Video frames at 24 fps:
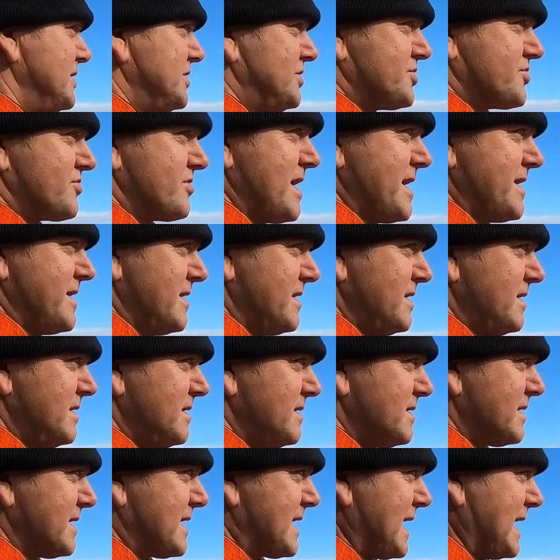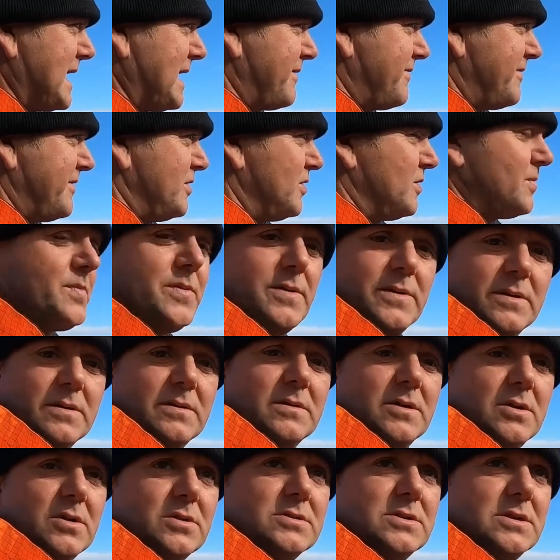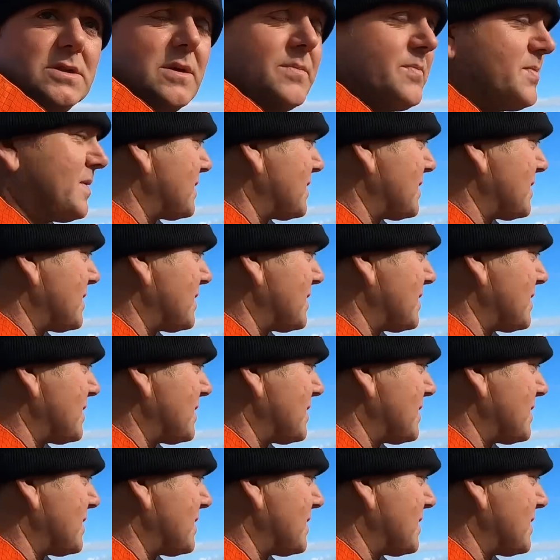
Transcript: shredder and carve it up and go to the